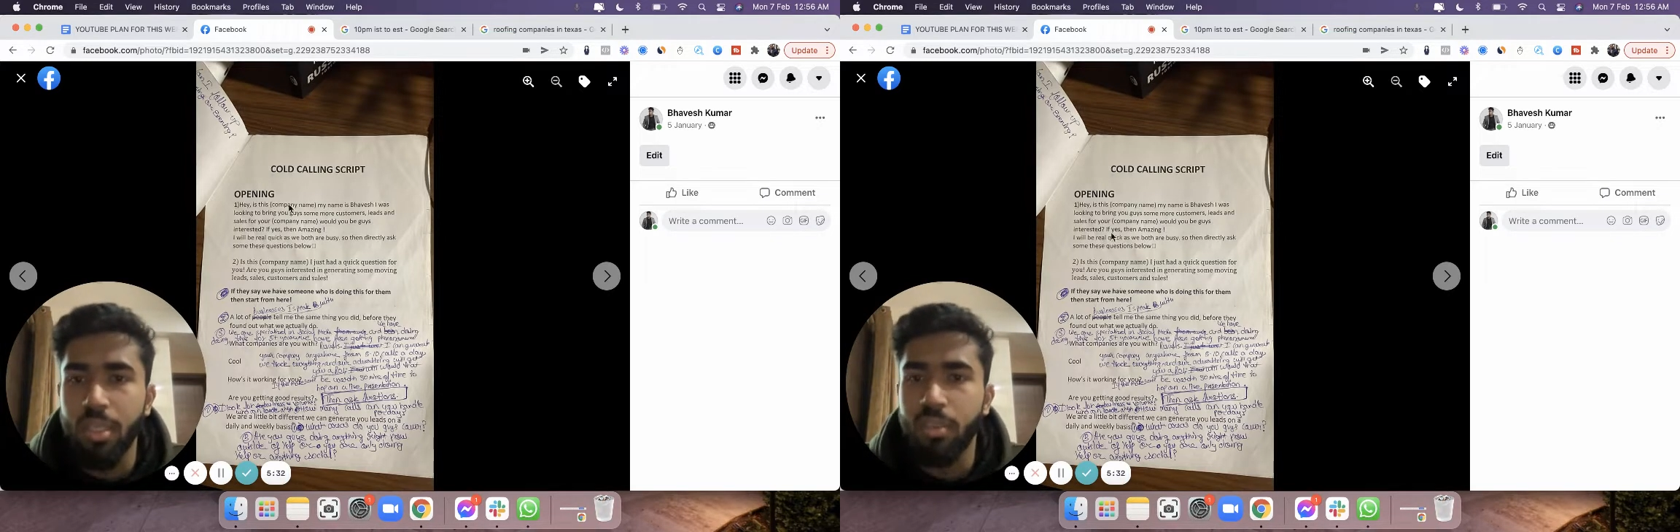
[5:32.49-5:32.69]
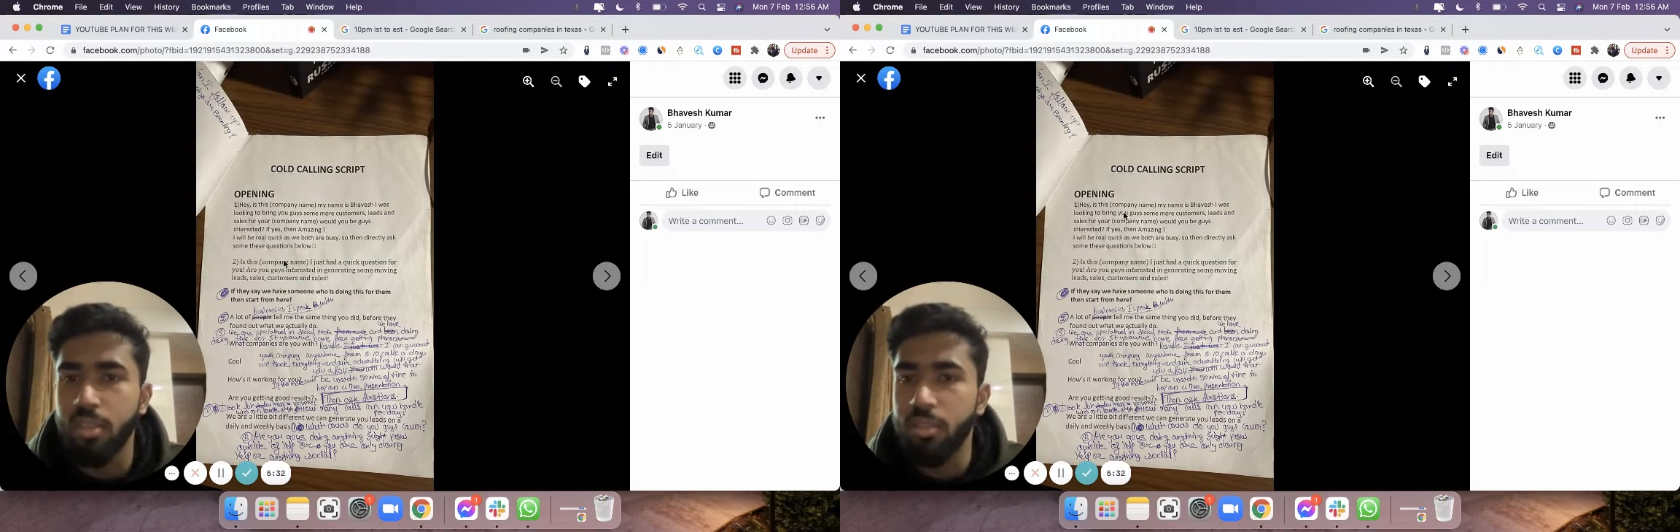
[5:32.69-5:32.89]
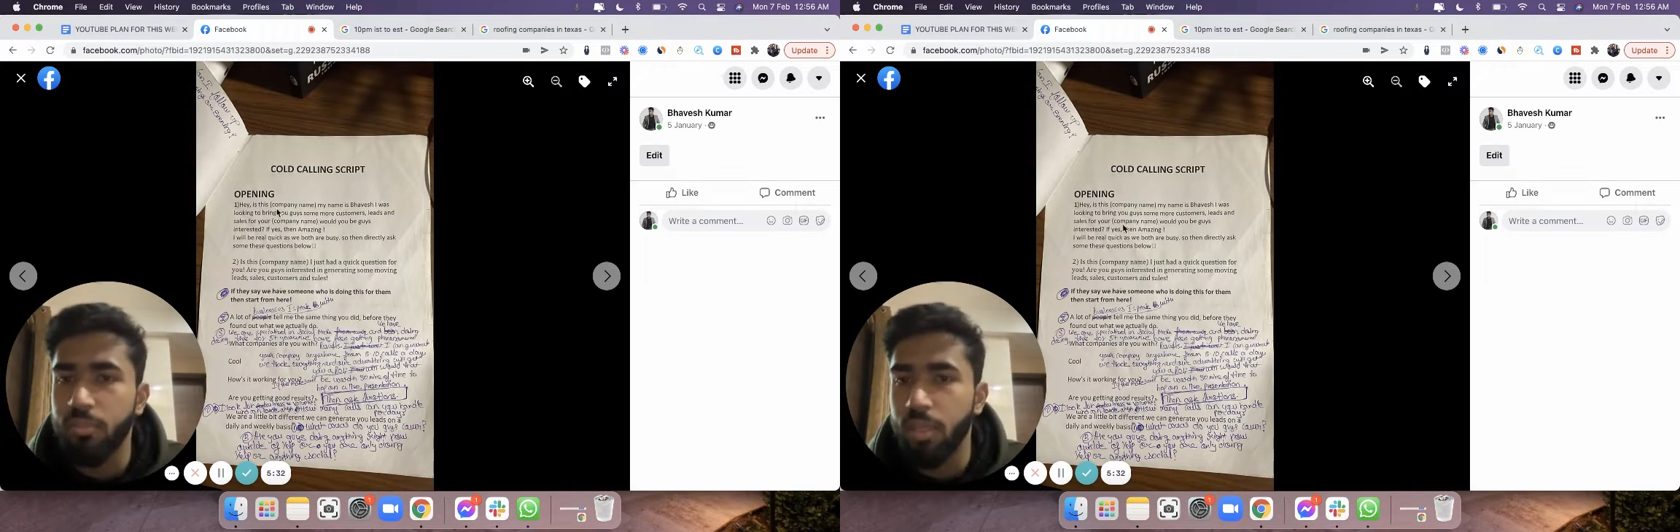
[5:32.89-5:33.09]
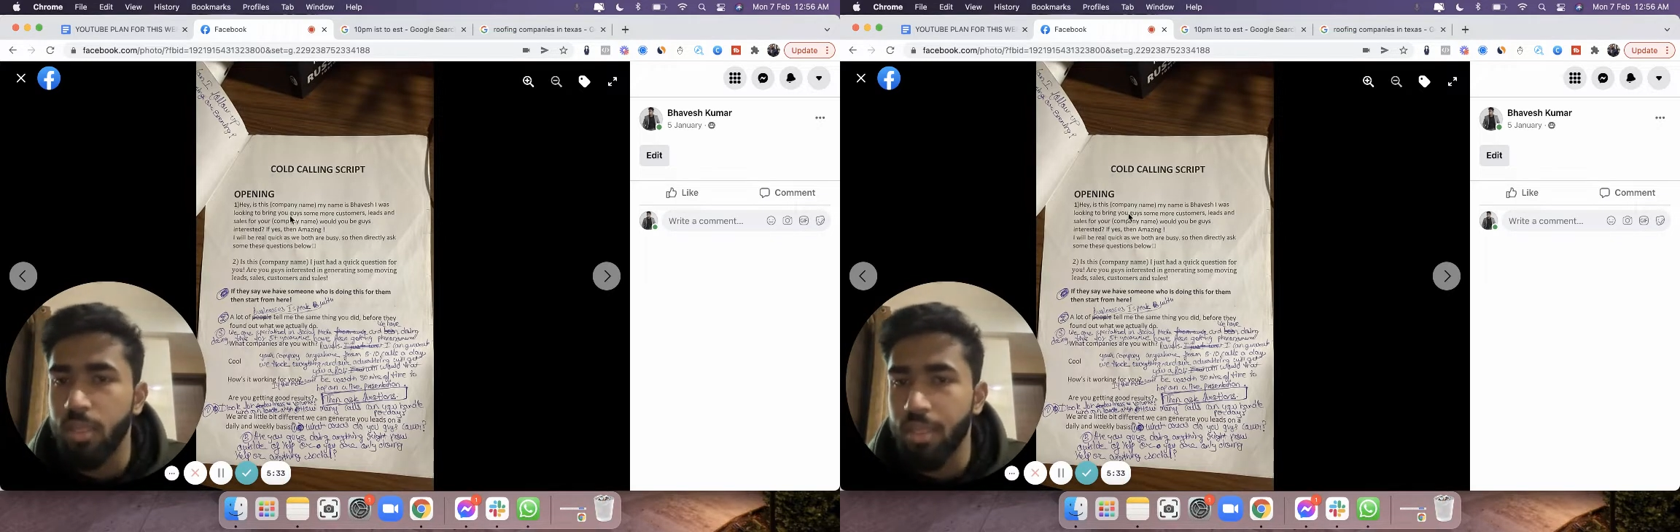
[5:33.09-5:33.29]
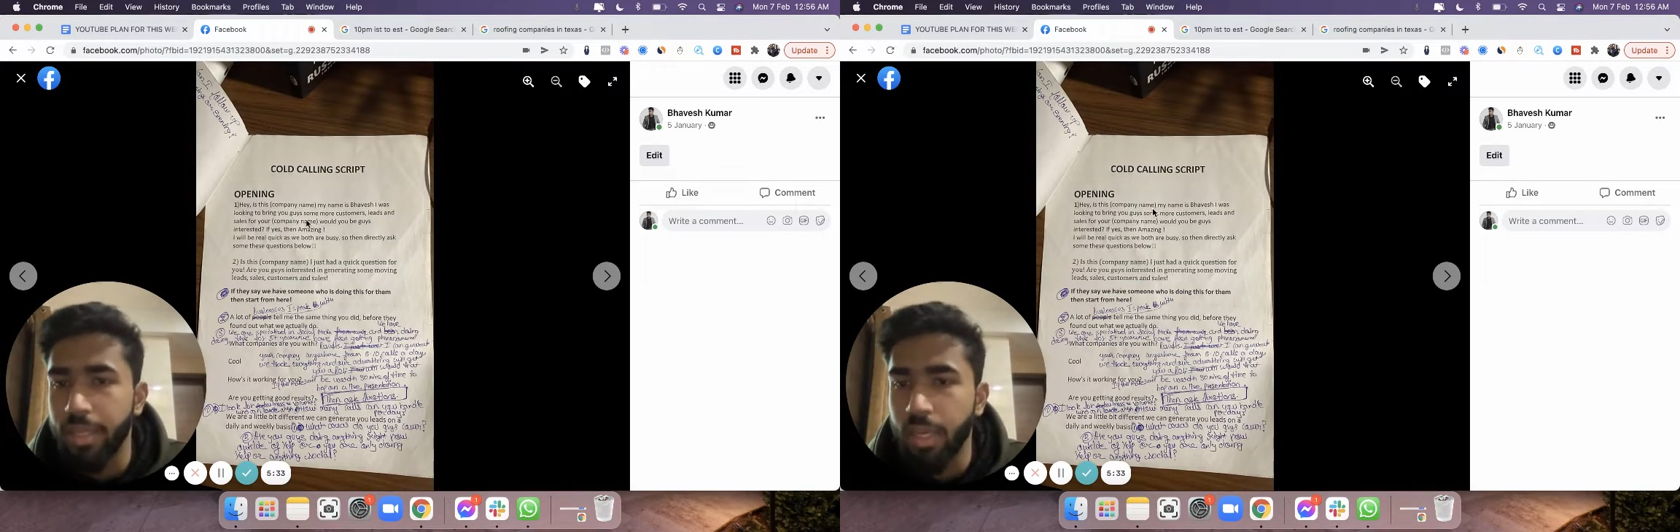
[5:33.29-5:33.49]
this one
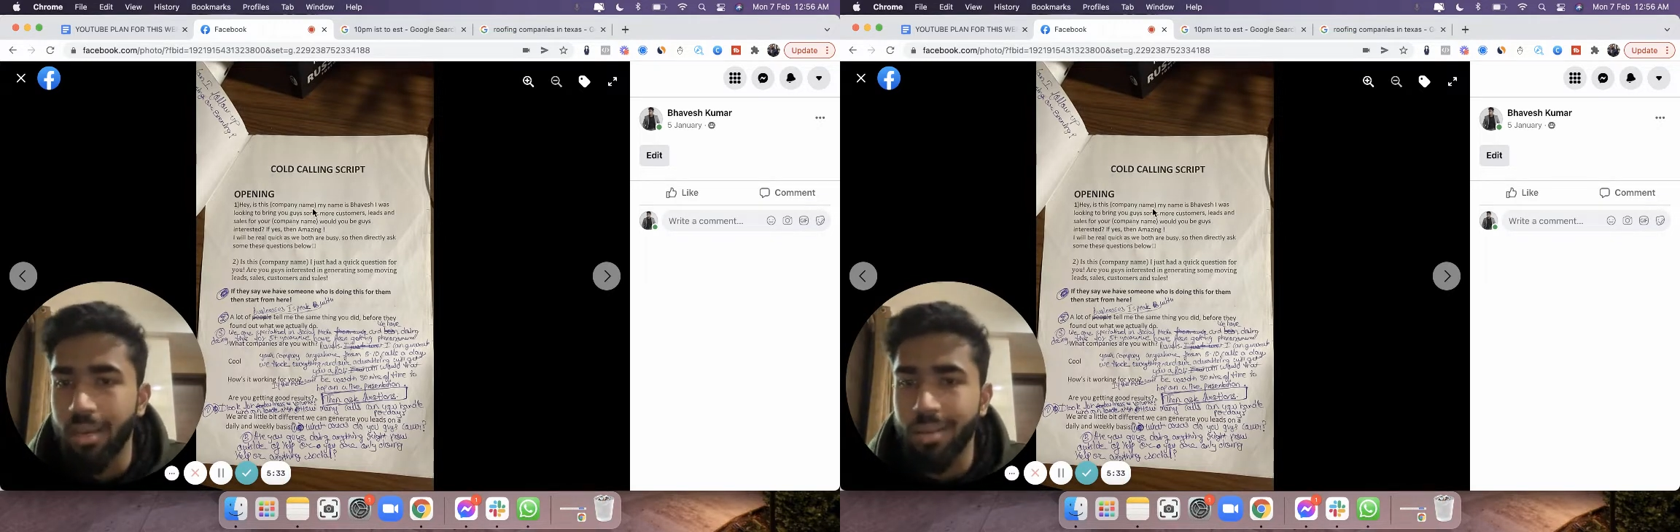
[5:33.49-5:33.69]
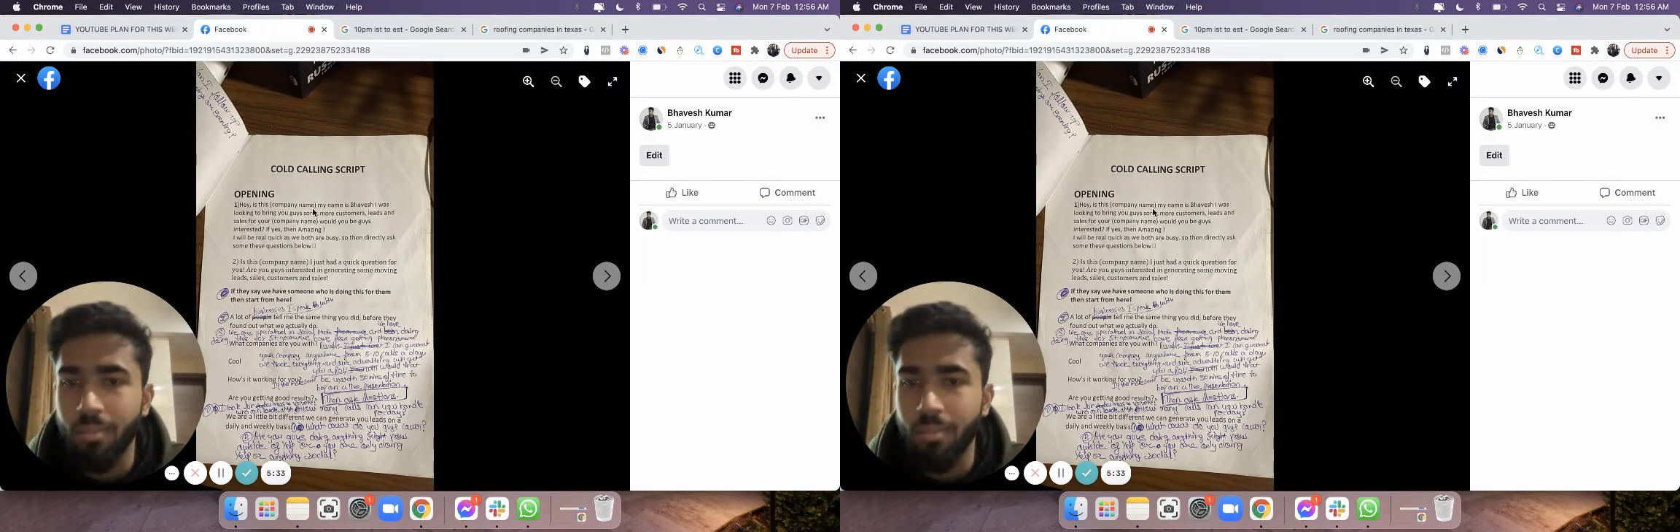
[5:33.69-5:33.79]
is like a